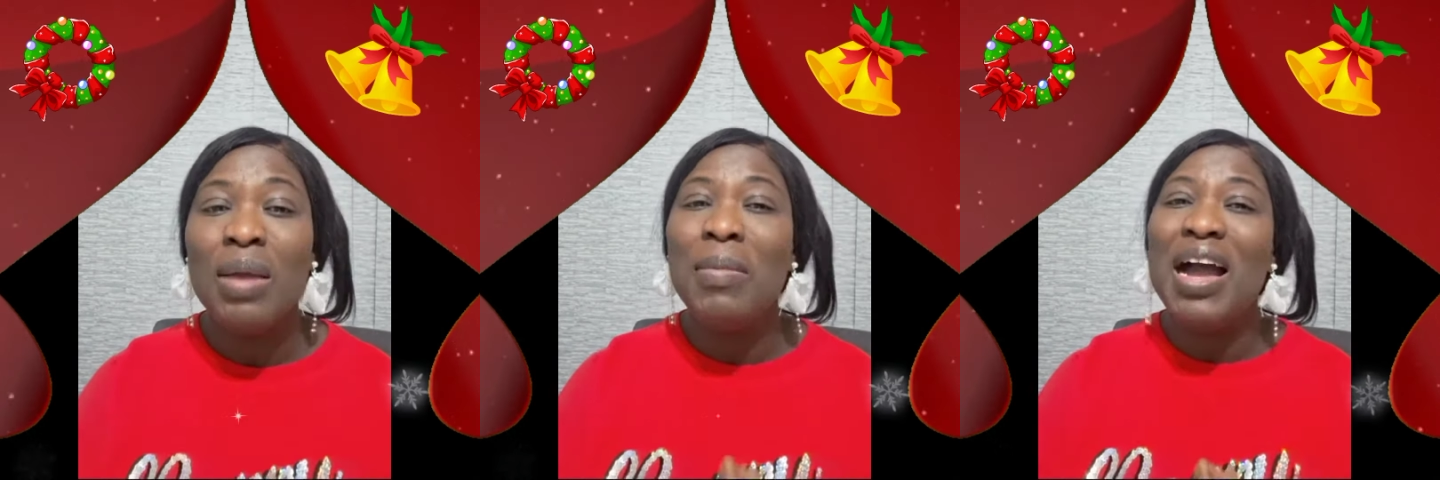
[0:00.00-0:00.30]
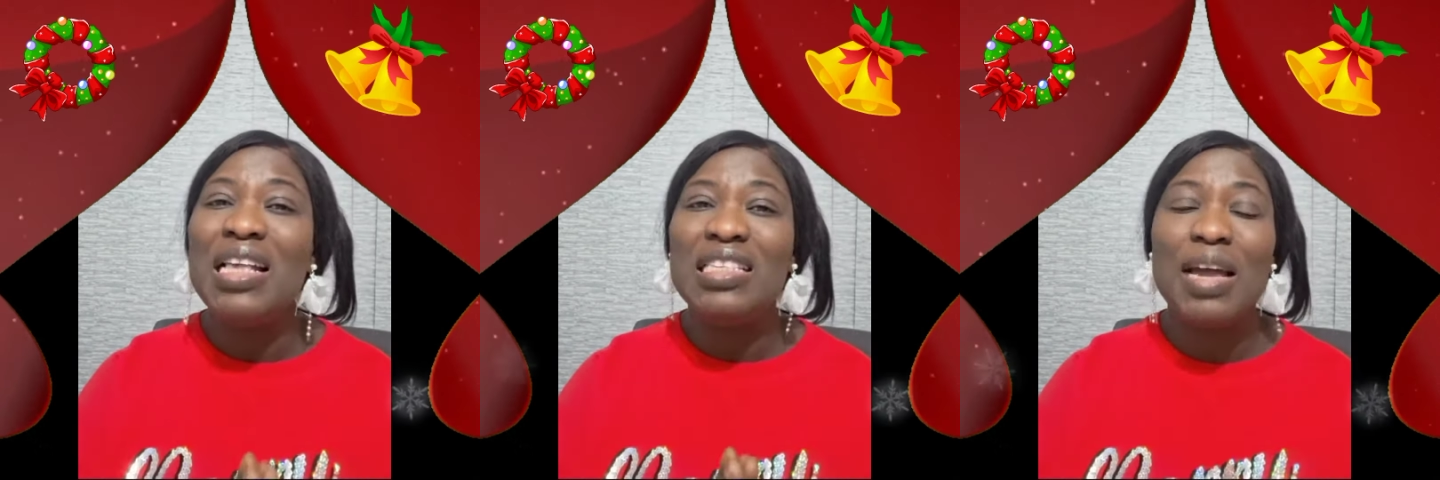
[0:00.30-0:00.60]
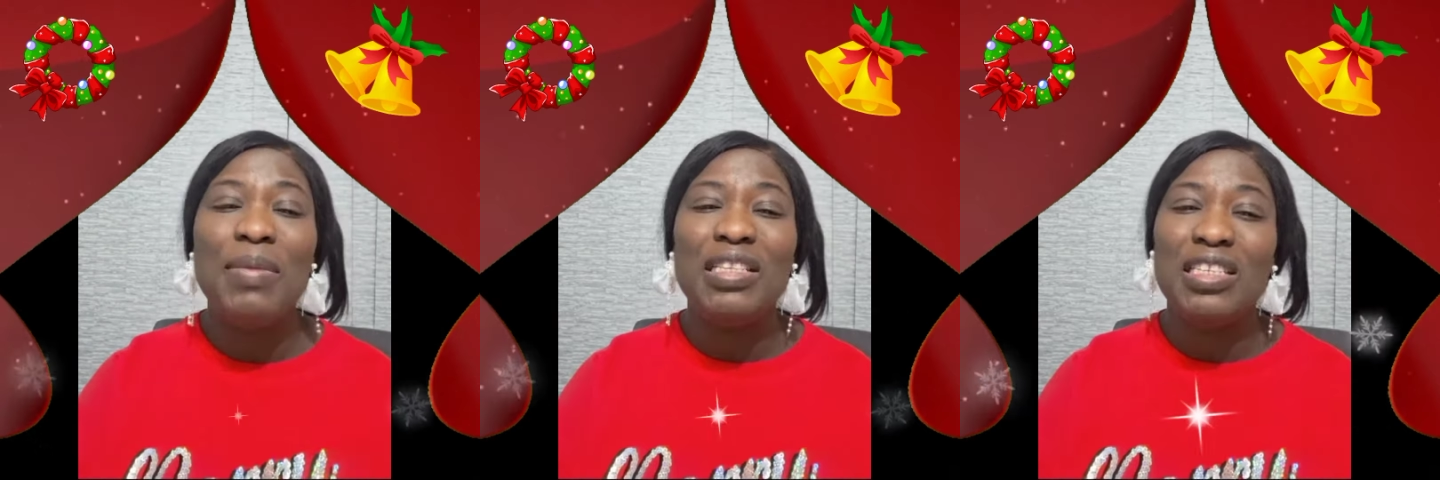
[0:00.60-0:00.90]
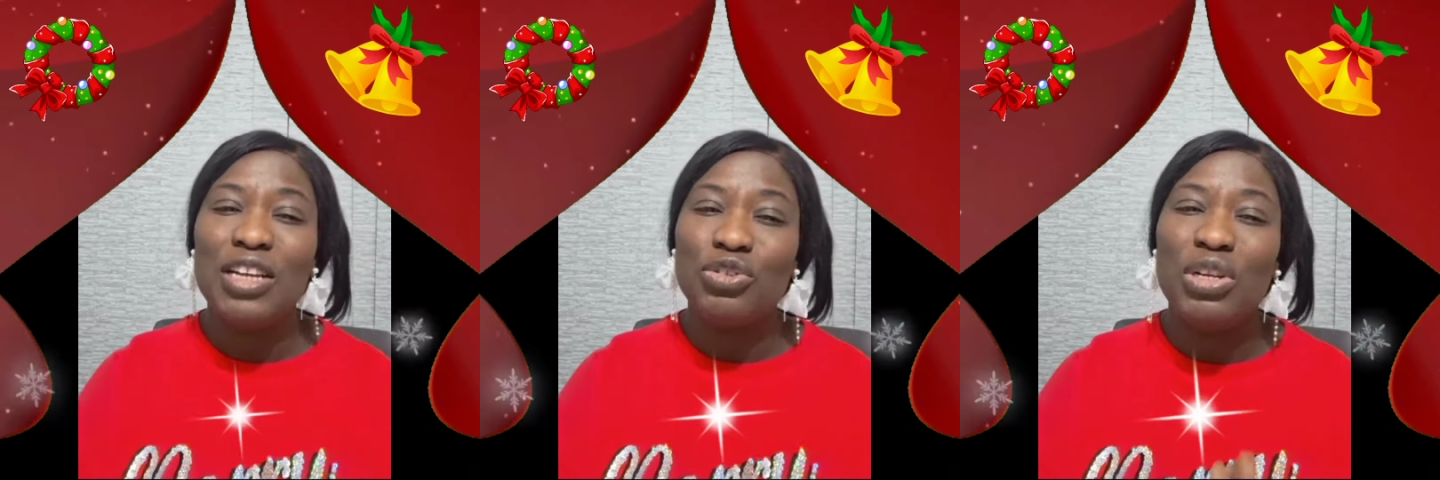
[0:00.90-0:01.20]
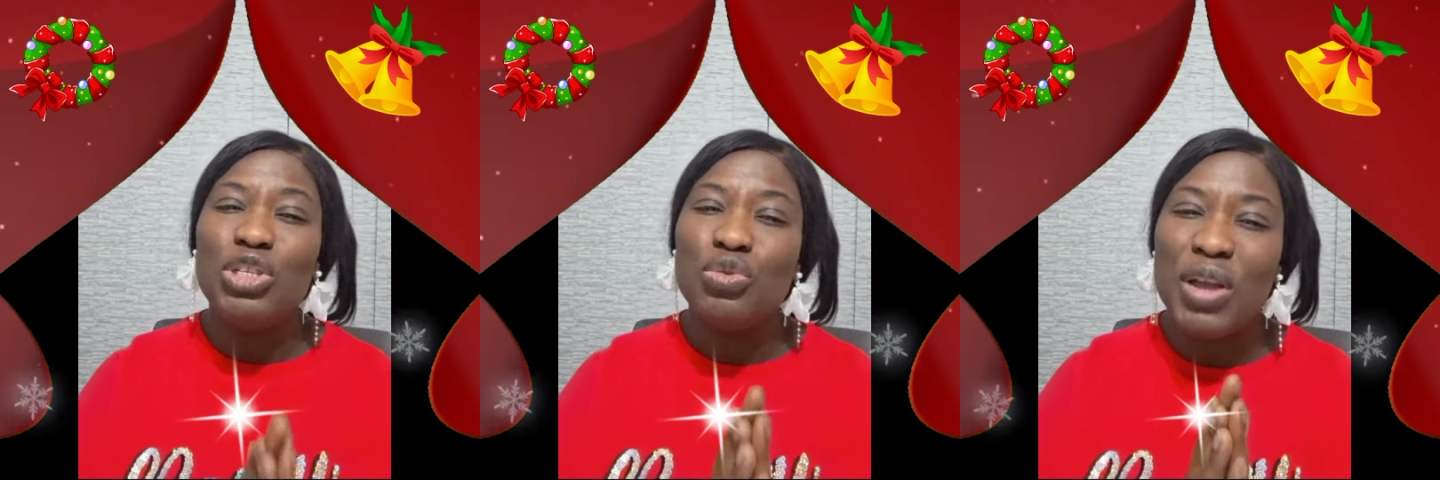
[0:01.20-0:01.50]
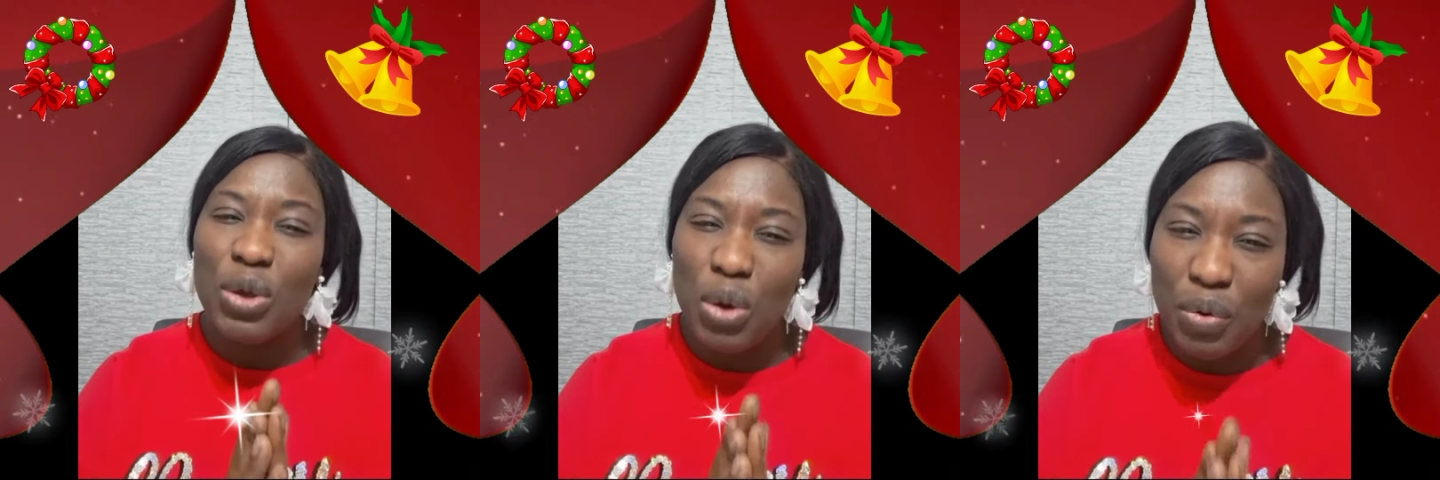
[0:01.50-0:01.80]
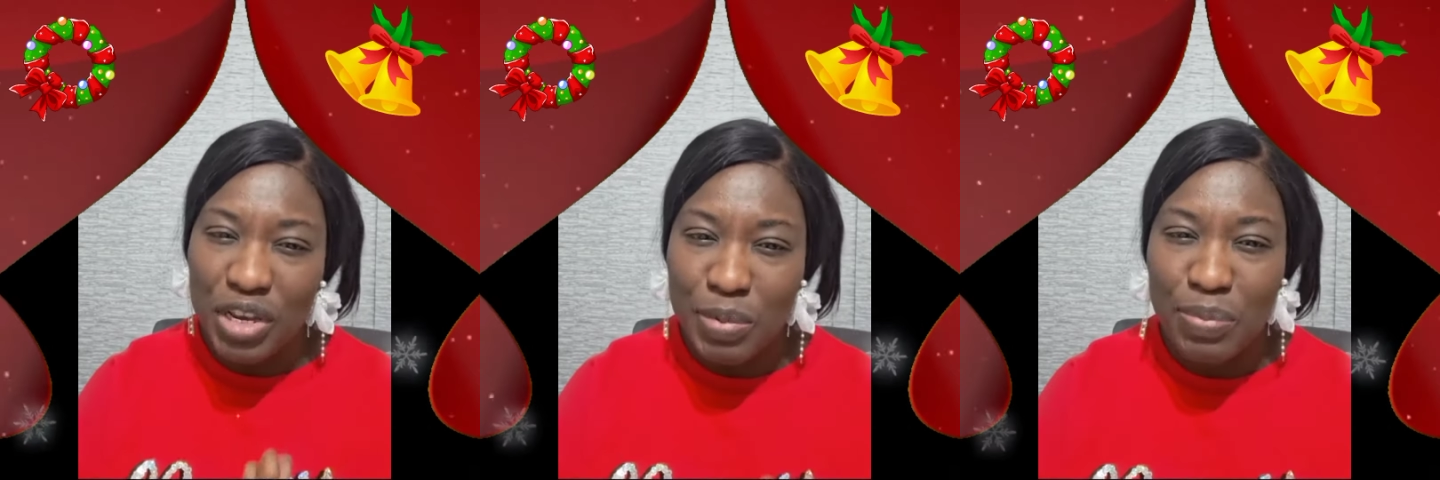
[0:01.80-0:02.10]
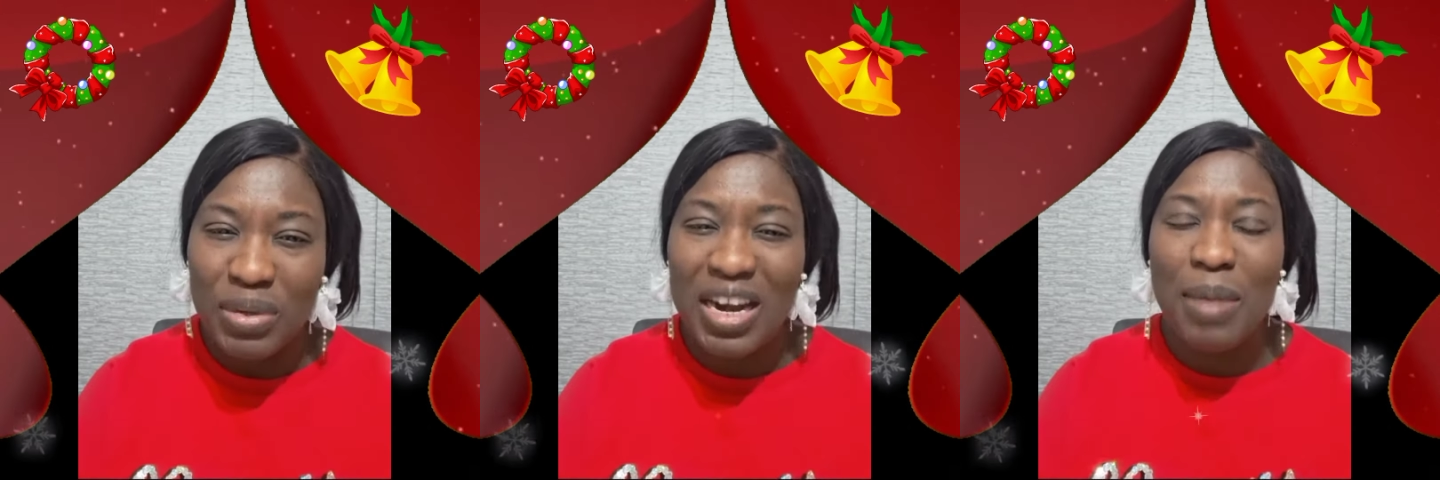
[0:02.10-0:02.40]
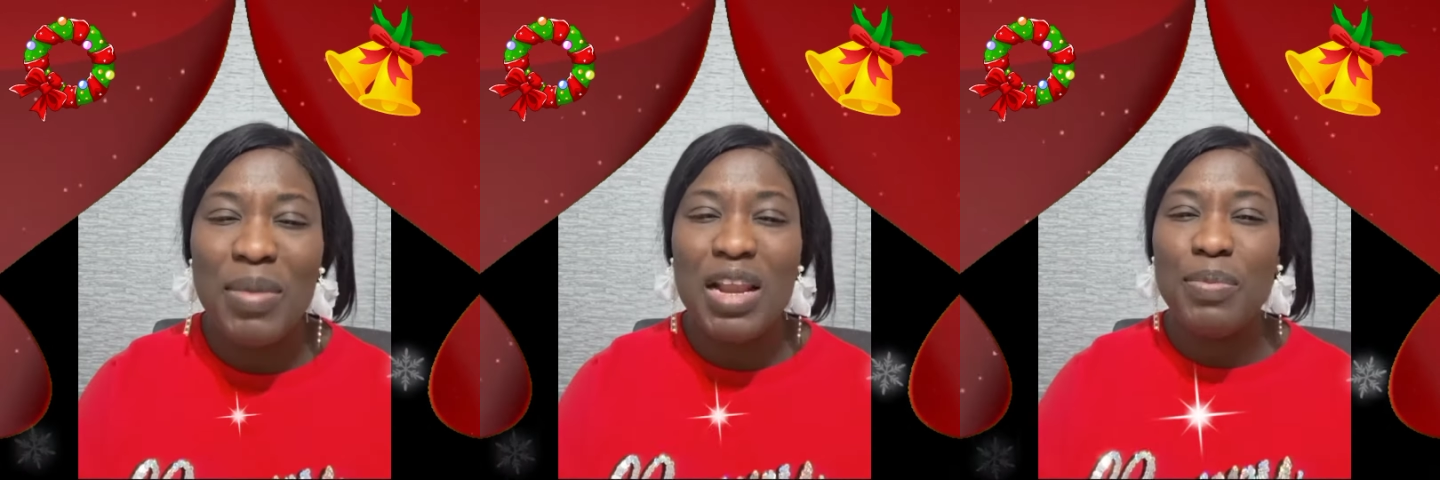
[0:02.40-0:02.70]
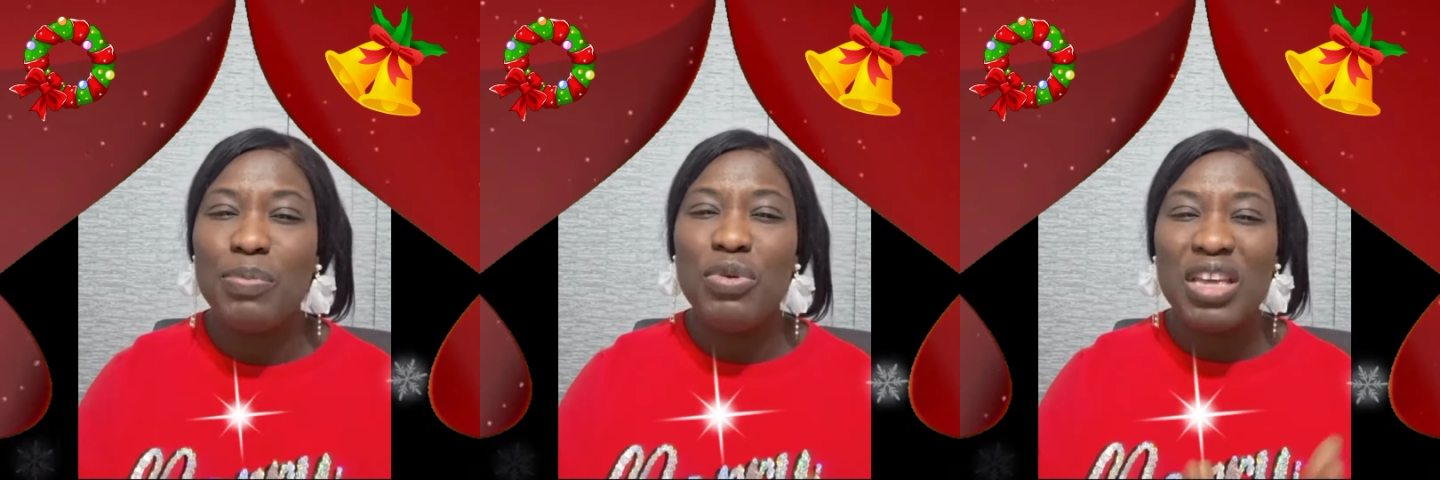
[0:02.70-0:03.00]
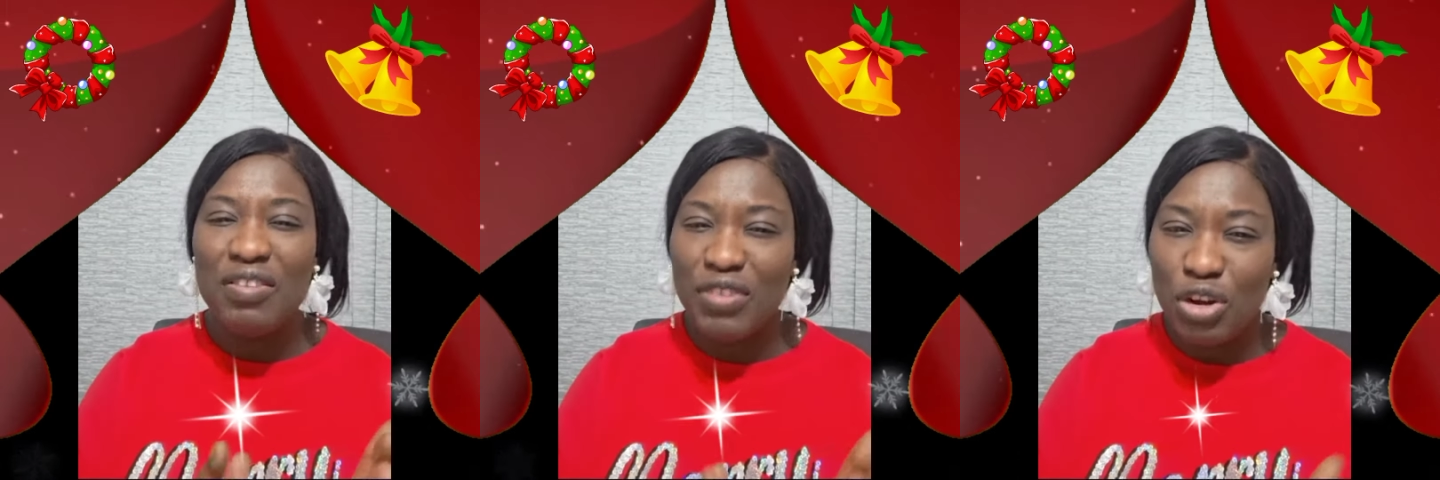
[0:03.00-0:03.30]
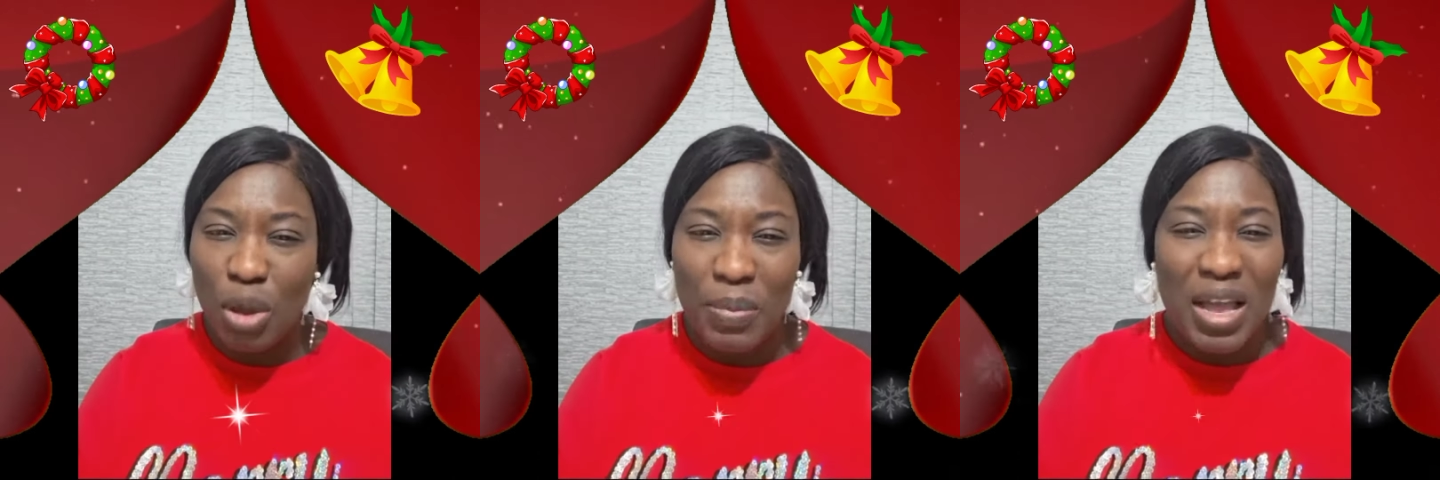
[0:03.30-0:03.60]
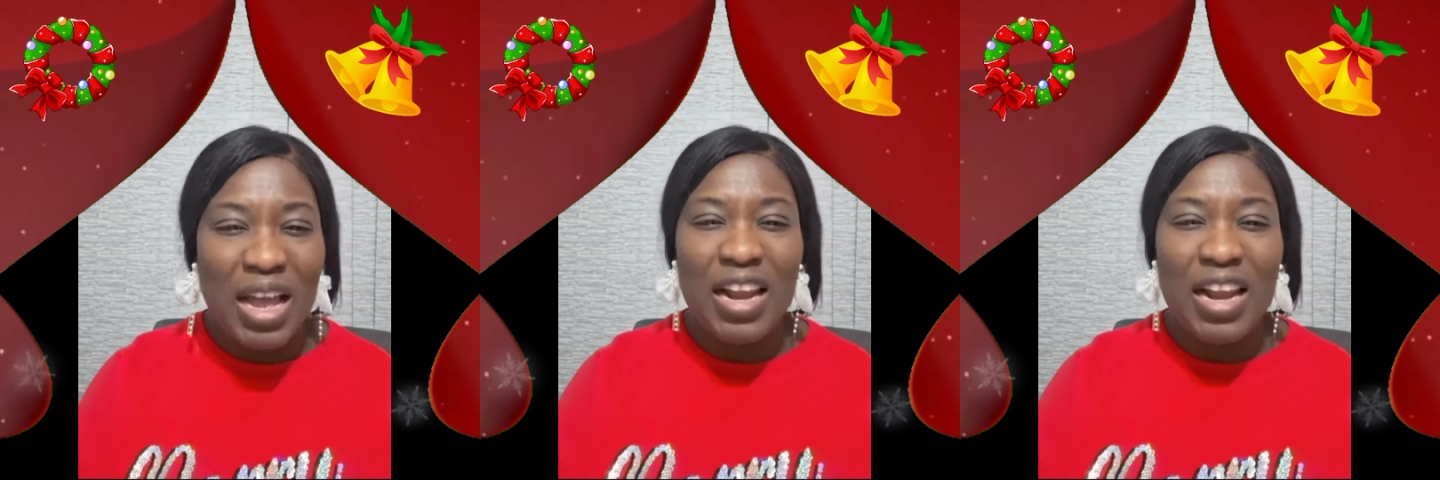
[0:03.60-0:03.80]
My assignment is actually to encourage people. There are many people giving giving up.